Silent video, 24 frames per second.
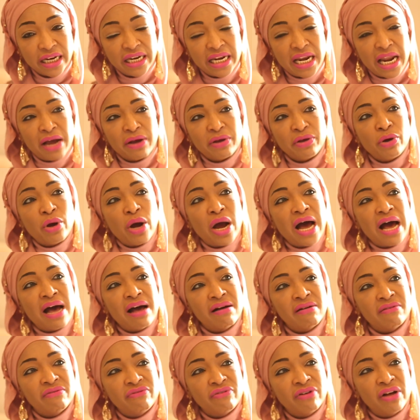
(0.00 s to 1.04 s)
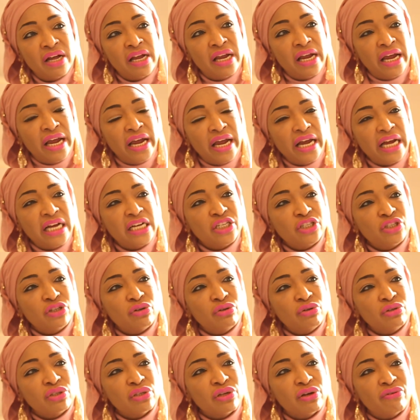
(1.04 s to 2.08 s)
Now you have
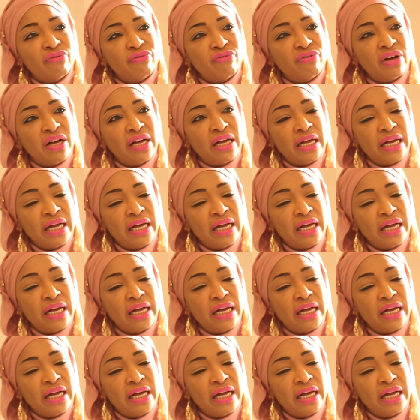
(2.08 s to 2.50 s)
issues of